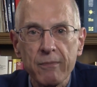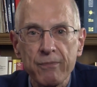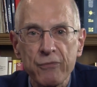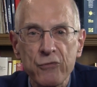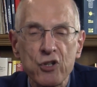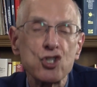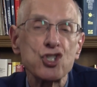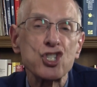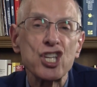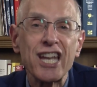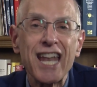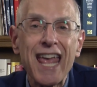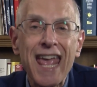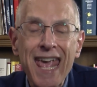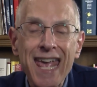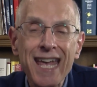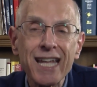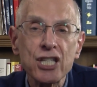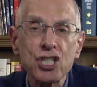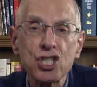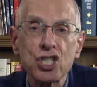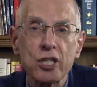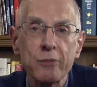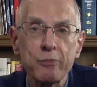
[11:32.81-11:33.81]
There's
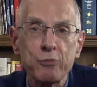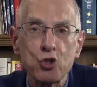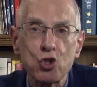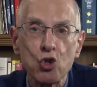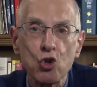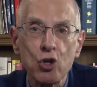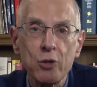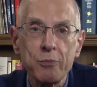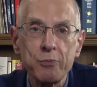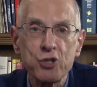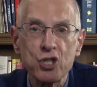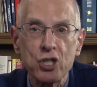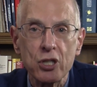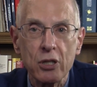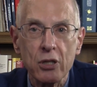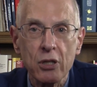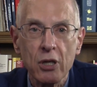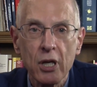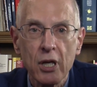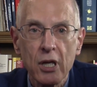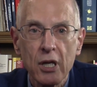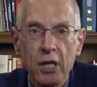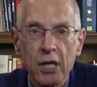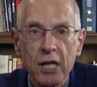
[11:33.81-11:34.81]
enhanced absorption
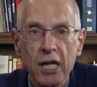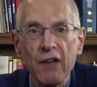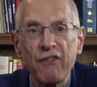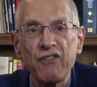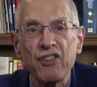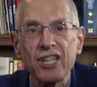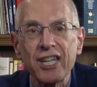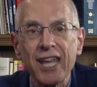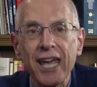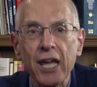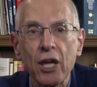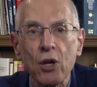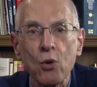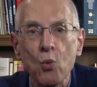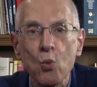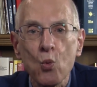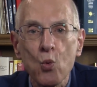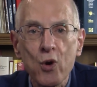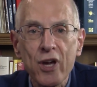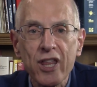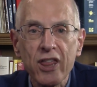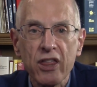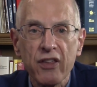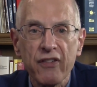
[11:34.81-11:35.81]
if you take it
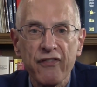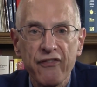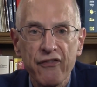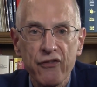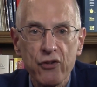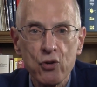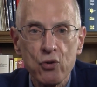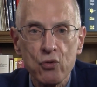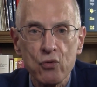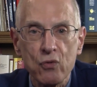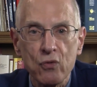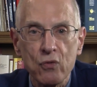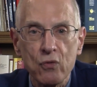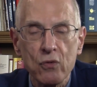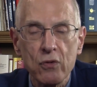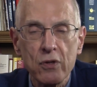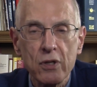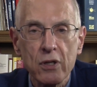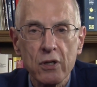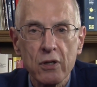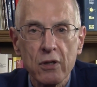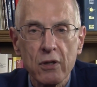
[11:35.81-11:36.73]
with food.